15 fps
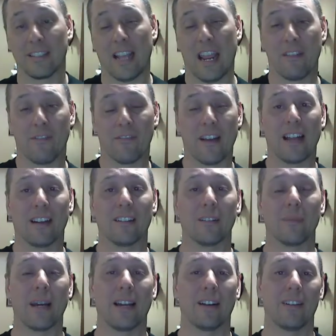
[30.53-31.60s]
a fact of the
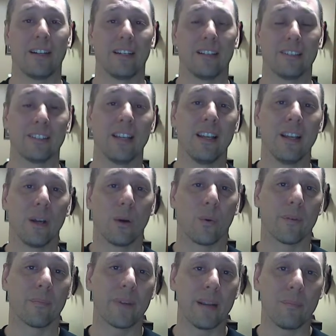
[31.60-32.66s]
matter is
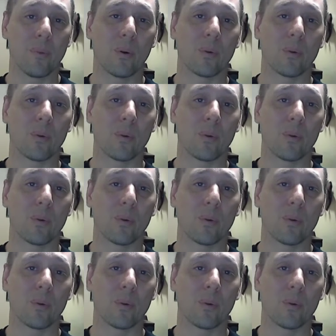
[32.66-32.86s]
when people